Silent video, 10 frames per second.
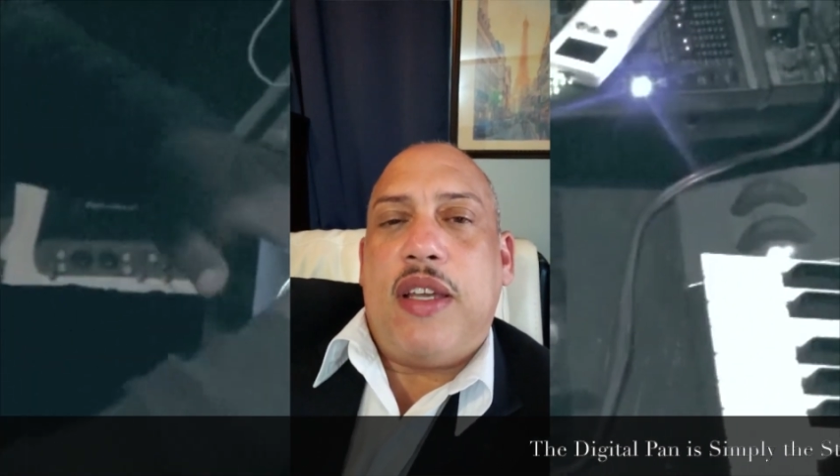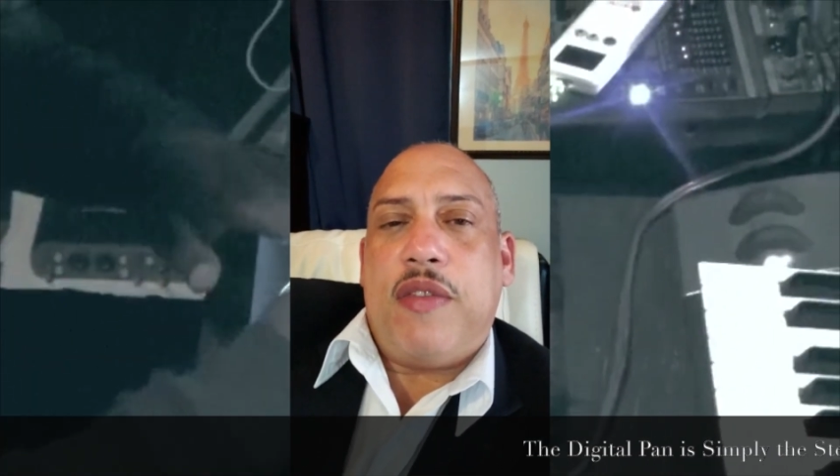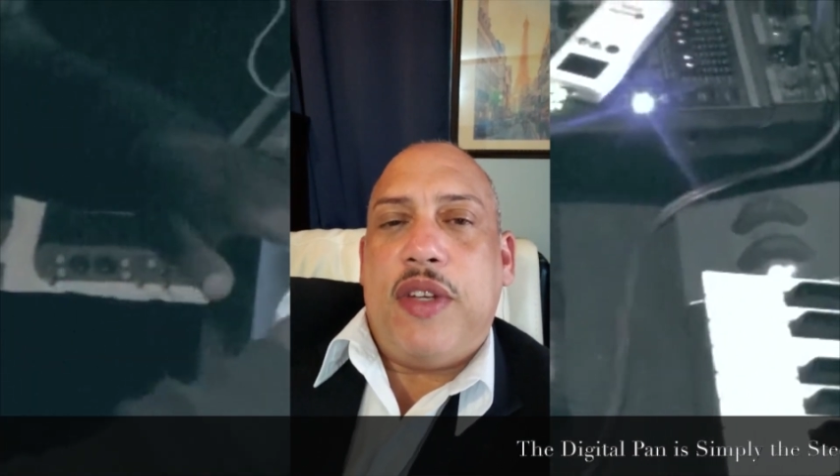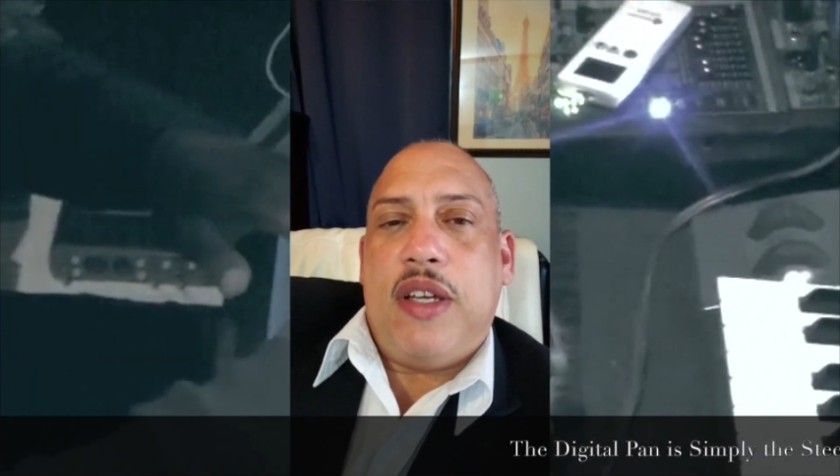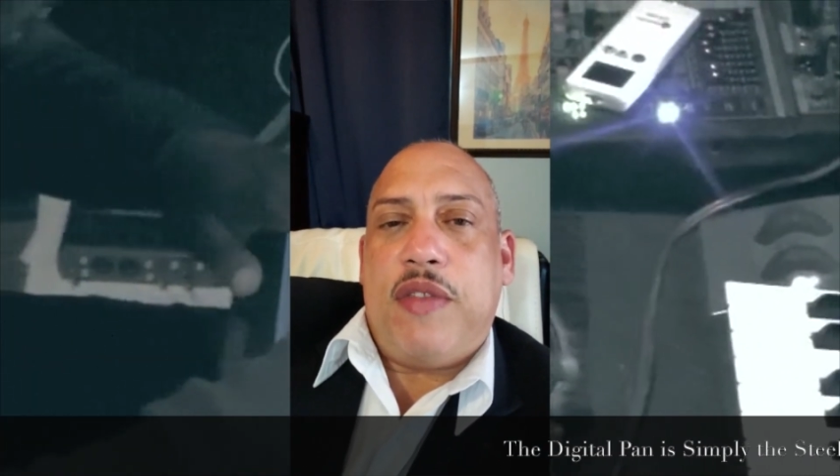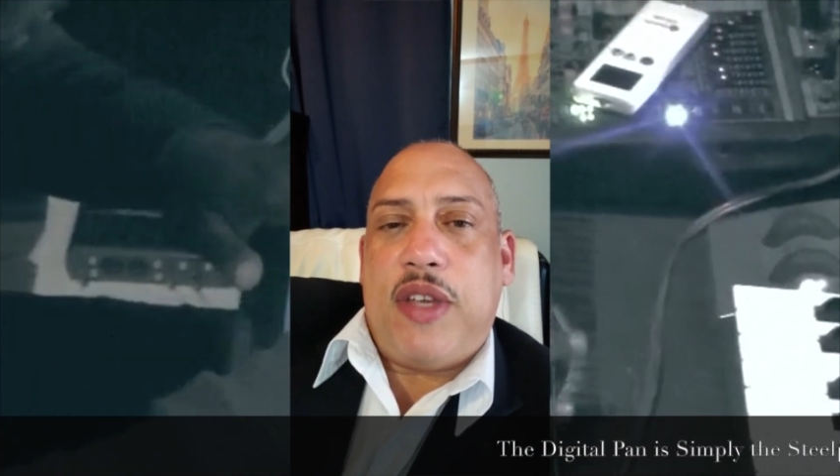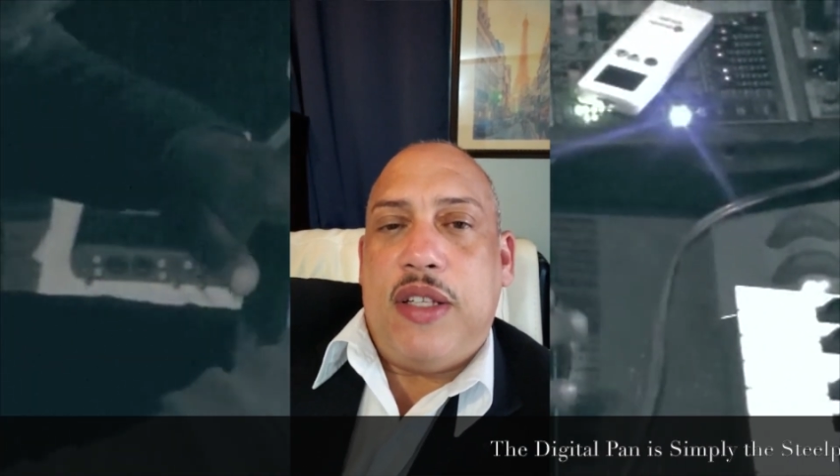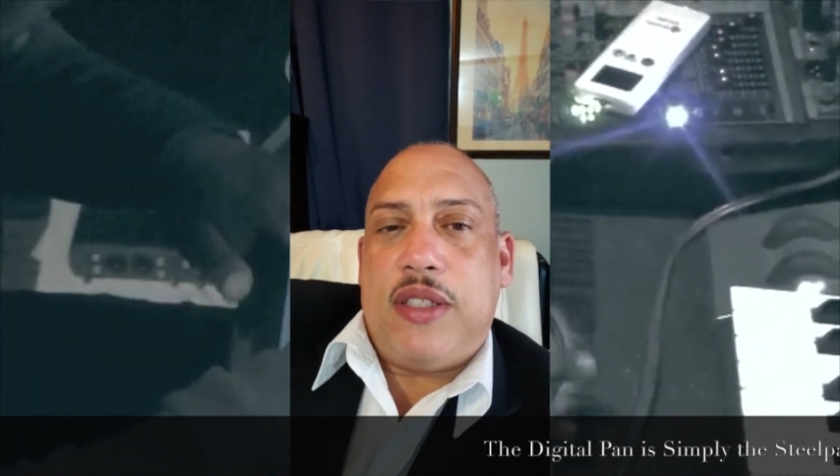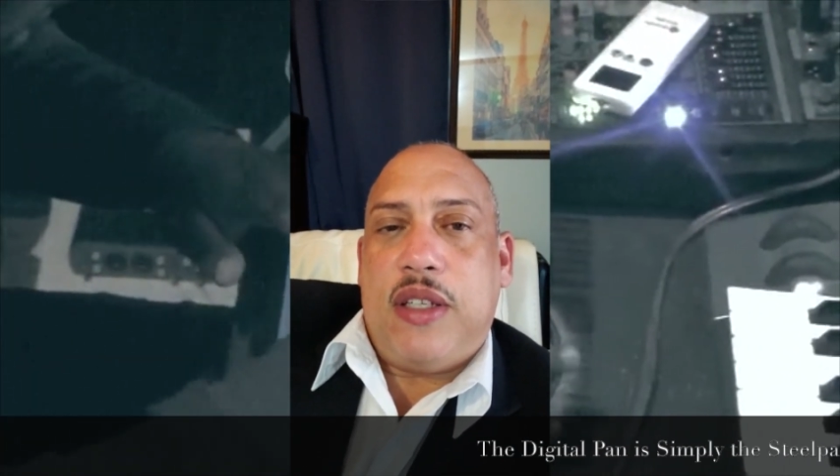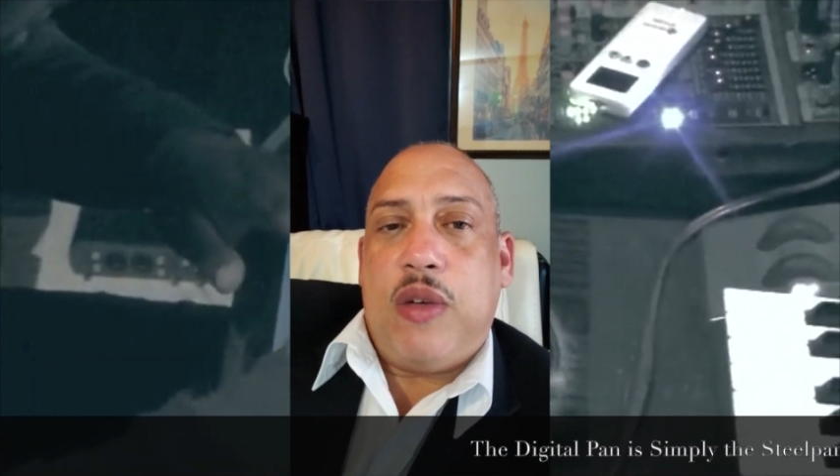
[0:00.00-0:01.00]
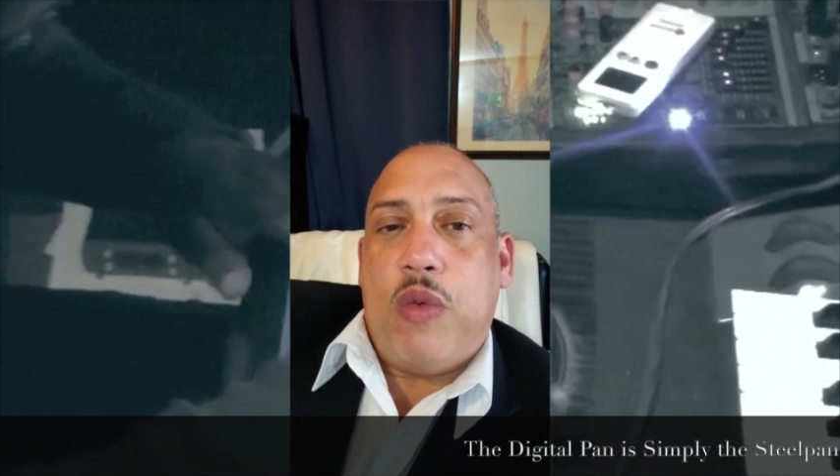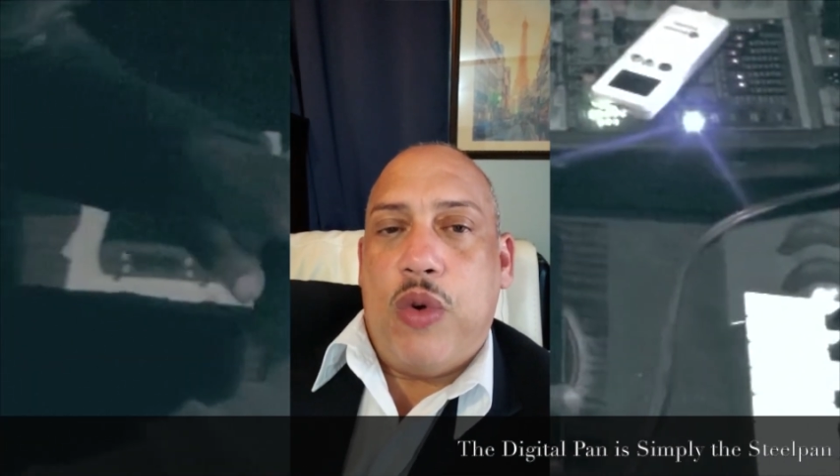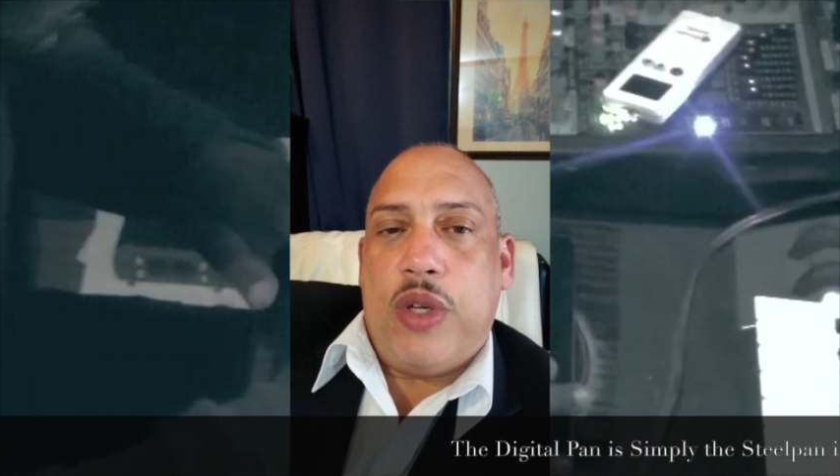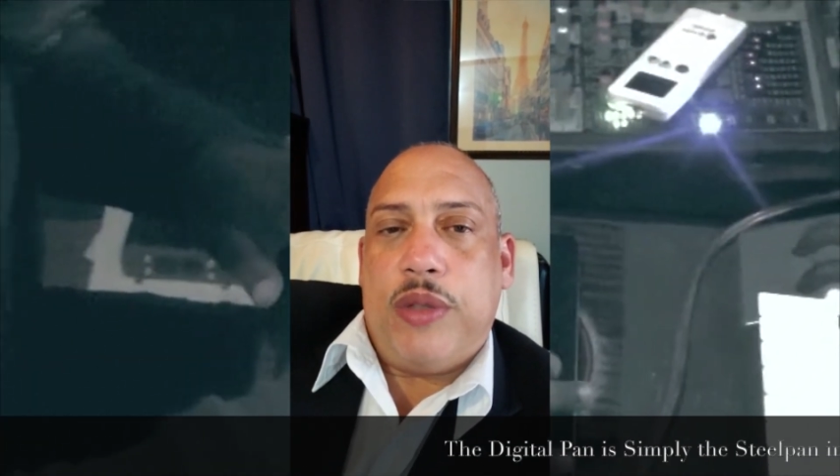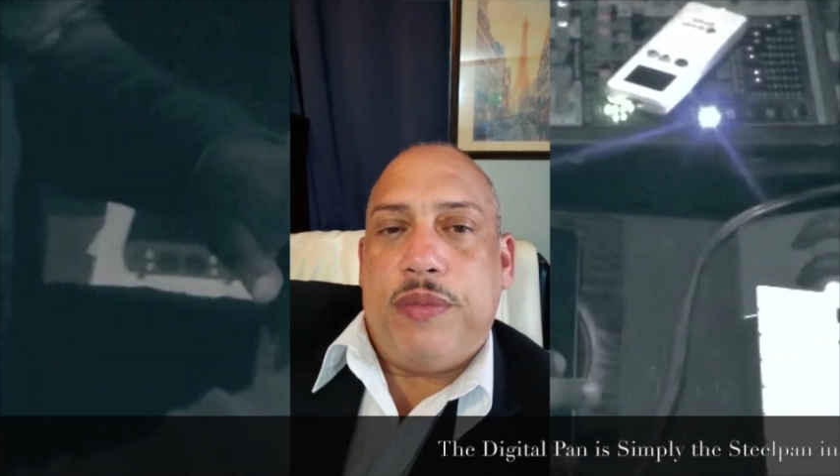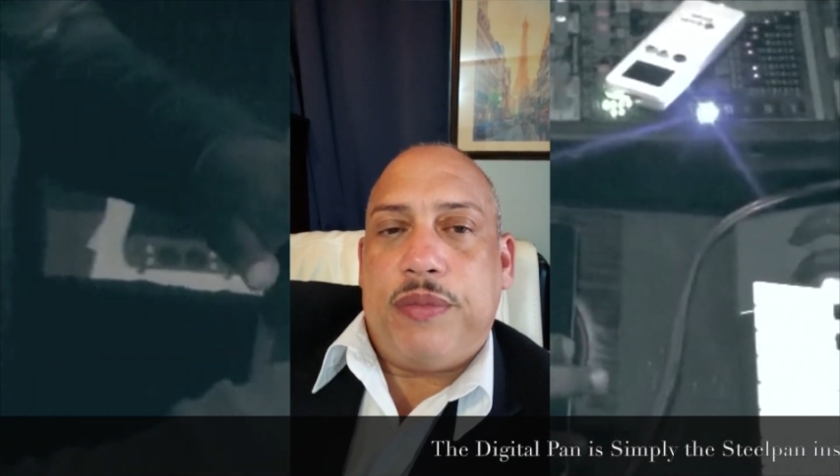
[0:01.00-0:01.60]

Governor of Culture Award.